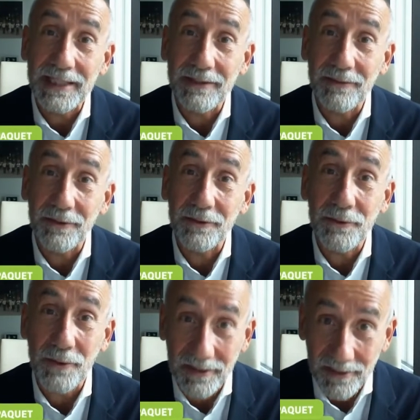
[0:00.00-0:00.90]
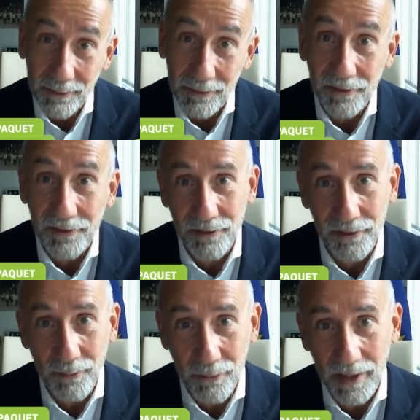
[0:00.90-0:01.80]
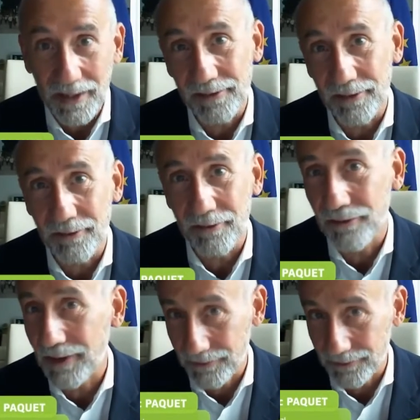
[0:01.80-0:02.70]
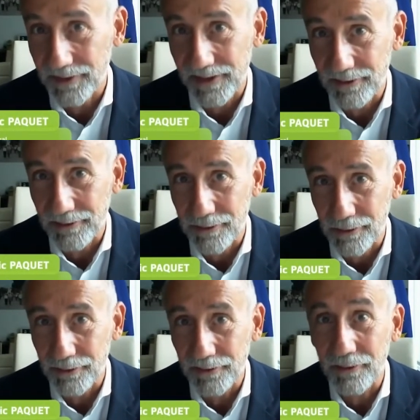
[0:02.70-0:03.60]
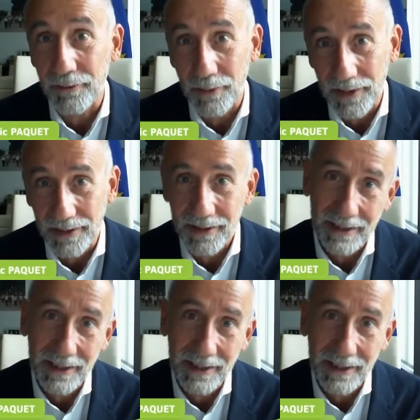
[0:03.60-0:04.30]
even transport. So the prize of 500,000 euros, the winner,